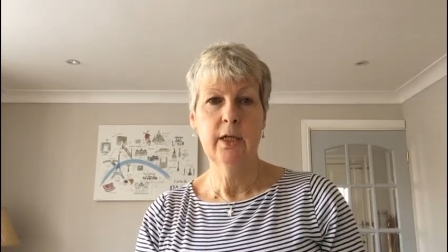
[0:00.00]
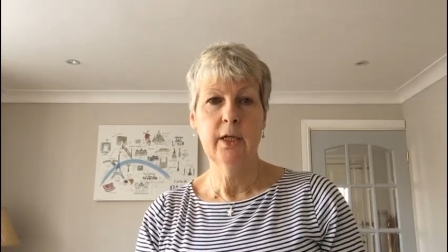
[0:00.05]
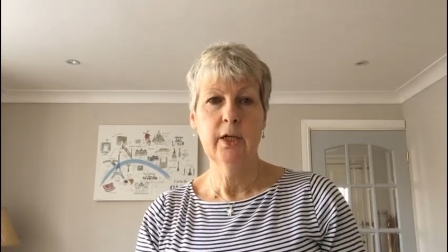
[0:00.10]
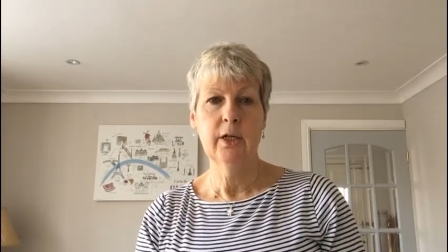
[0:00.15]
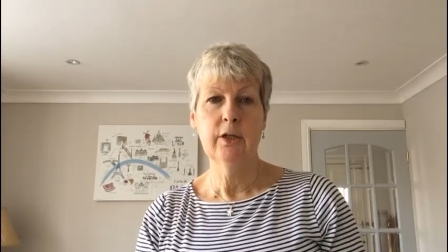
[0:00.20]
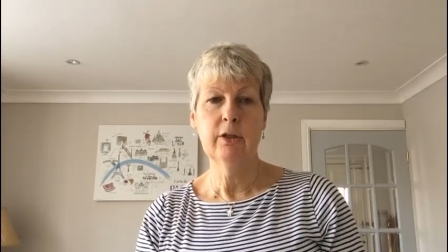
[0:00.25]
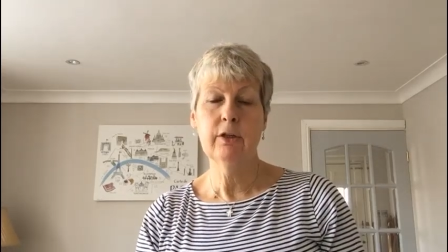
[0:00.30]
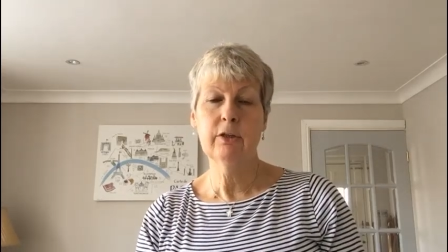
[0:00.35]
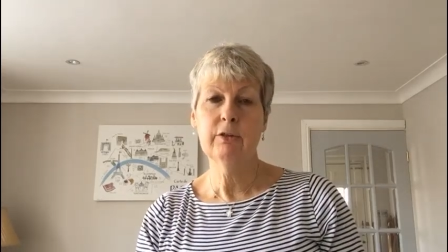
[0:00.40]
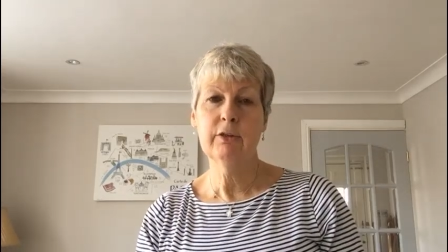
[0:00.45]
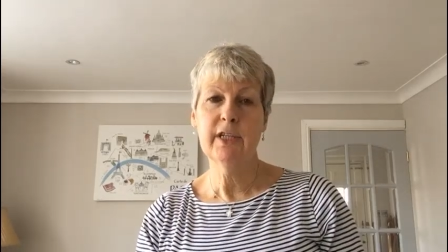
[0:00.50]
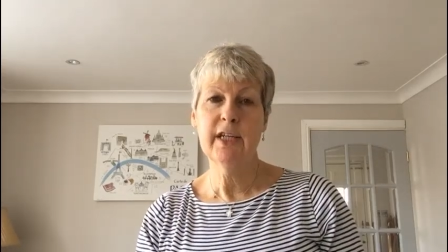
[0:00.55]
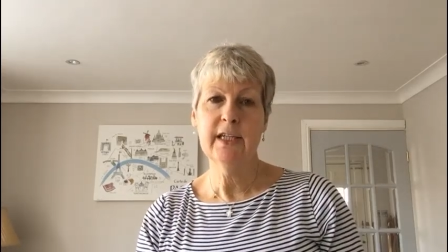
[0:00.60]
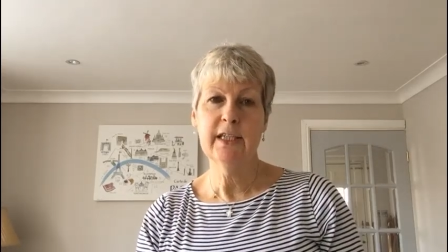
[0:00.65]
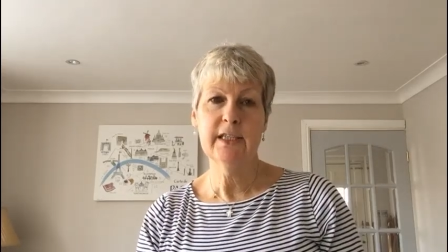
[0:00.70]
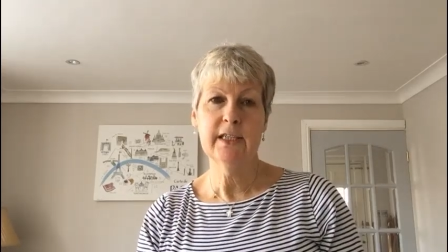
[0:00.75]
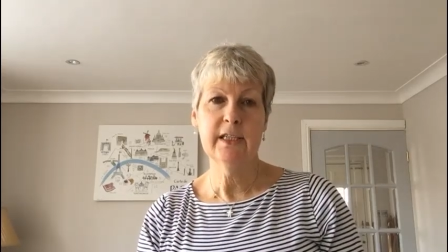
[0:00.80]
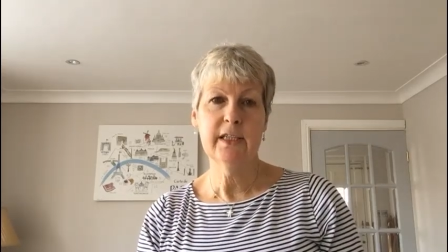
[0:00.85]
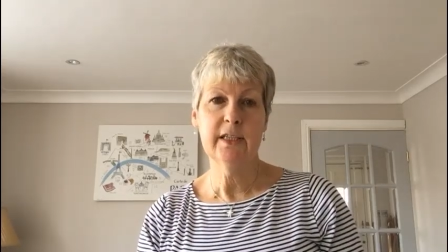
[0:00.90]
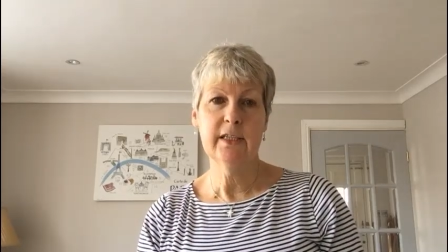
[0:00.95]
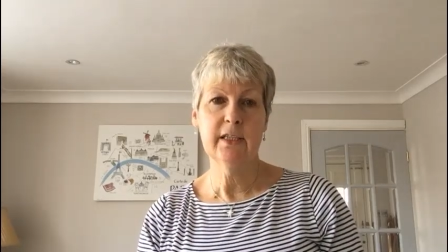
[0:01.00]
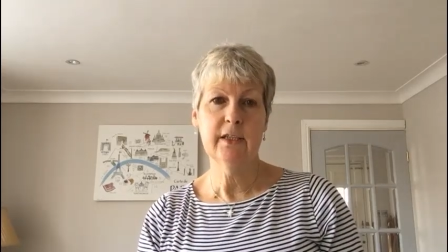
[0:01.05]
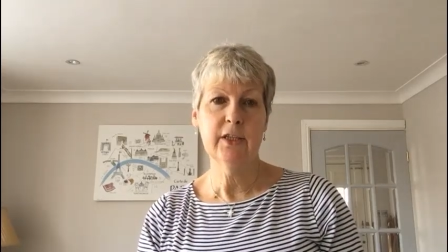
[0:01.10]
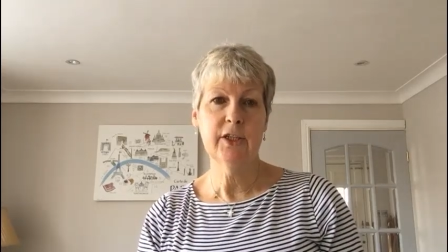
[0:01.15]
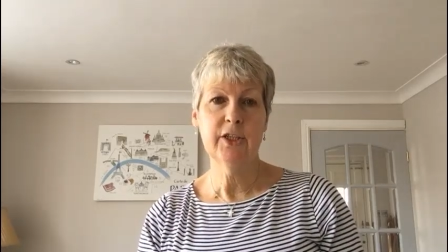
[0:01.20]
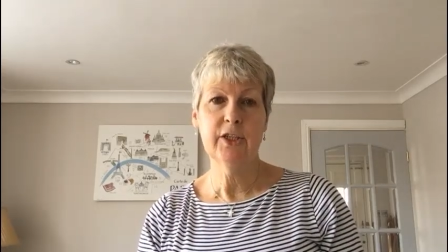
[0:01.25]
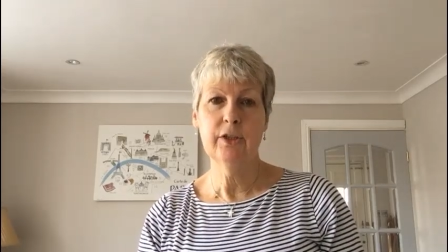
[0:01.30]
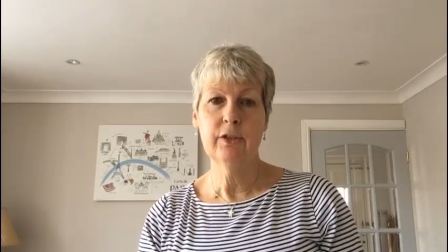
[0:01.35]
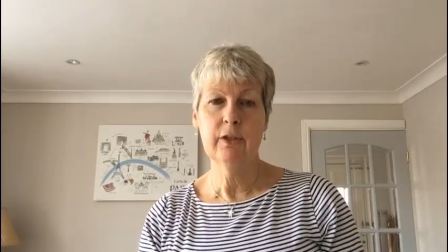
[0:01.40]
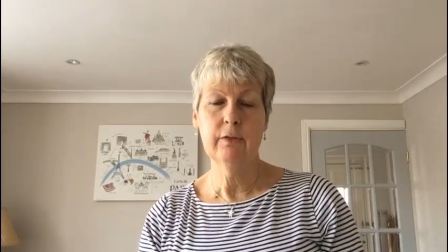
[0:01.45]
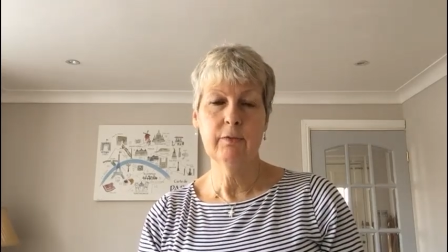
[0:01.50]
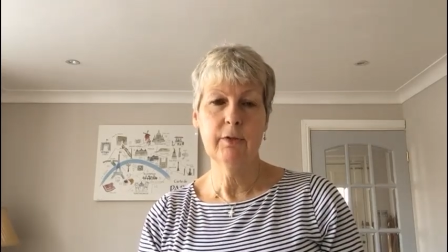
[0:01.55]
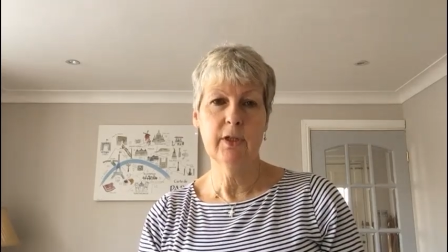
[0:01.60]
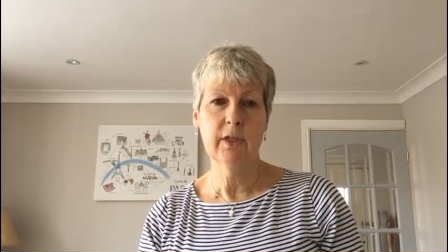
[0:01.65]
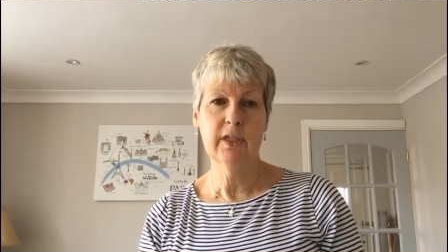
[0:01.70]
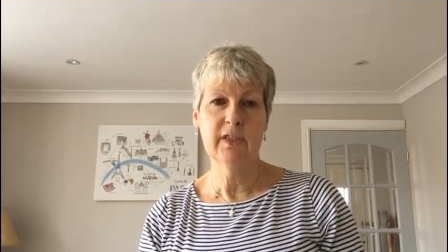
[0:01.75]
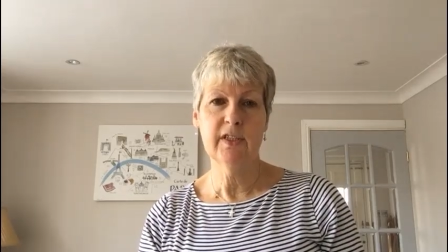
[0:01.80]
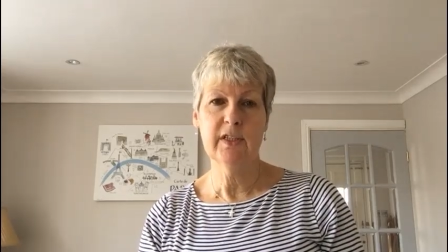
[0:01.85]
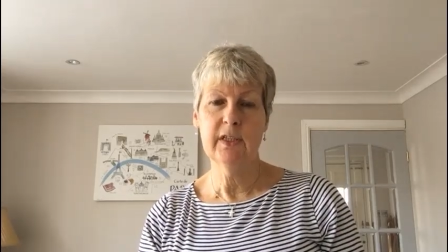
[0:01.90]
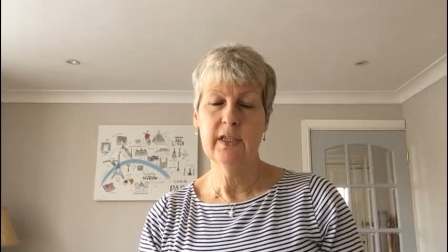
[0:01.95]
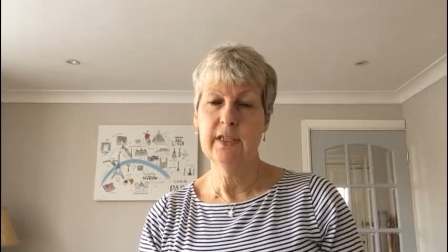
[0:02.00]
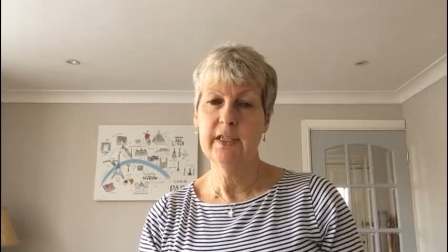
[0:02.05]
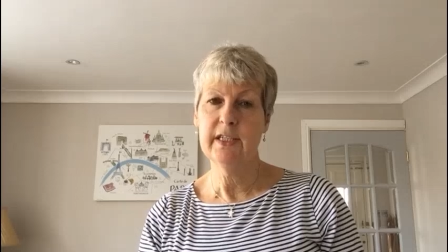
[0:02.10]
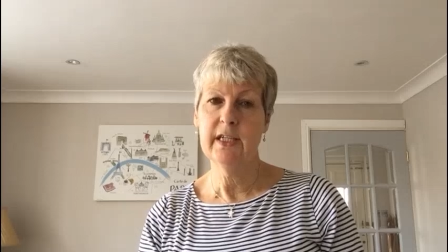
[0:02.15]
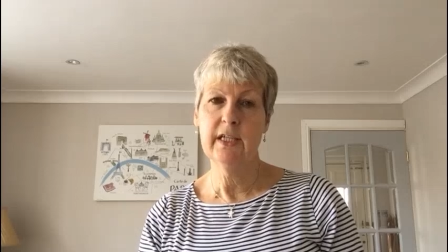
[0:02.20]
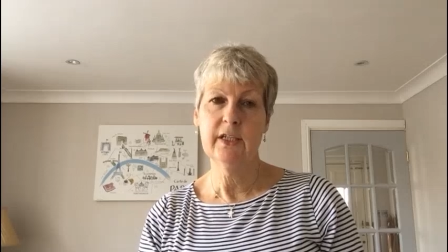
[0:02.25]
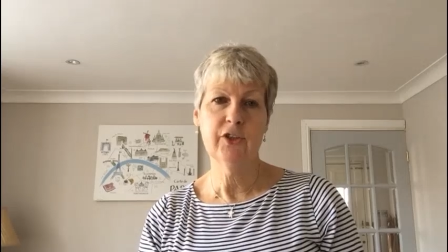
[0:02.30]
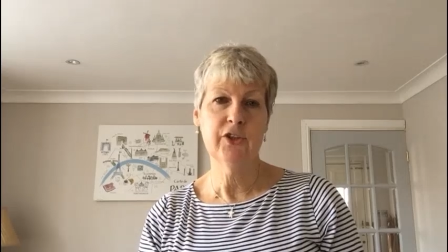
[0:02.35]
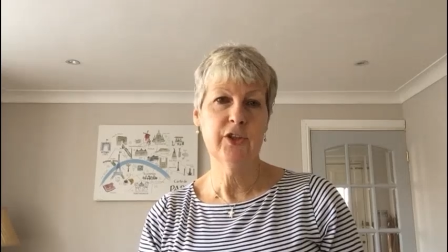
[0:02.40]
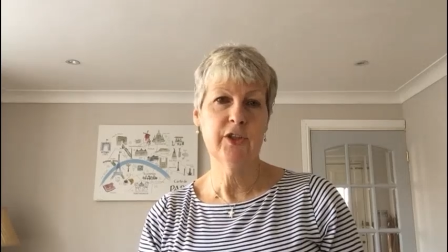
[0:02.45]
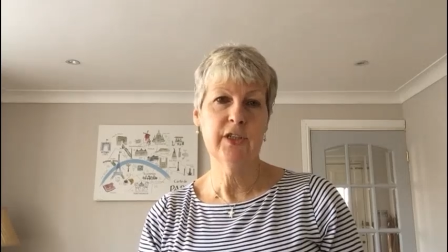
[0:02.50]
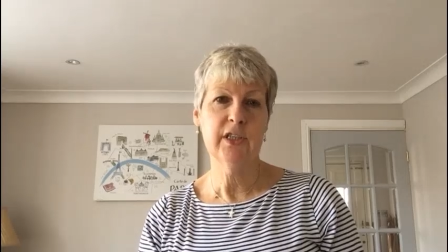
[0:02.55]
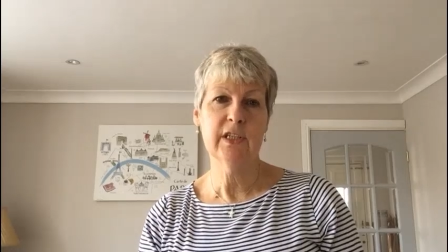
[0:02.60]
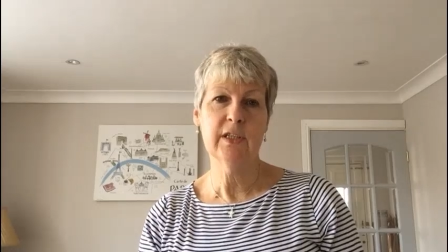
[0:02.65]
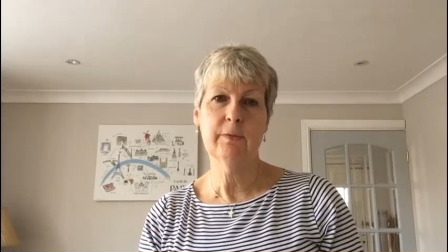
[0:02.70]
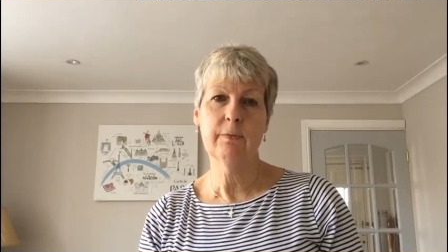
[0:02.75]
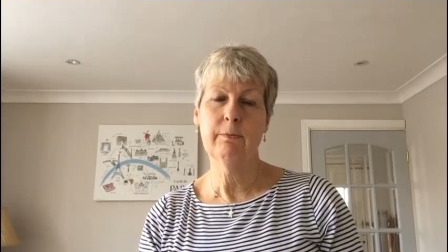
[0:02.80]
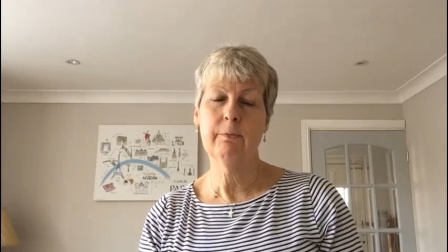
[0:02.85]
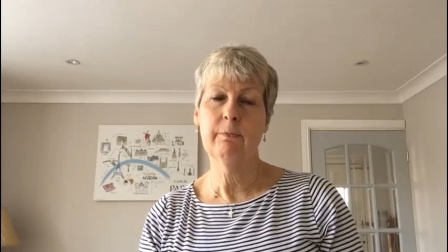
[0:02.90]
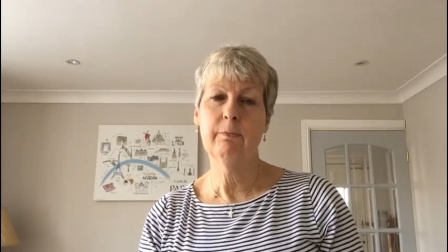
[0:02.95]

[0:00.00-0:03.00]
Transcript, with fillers: who created the universe and intelligence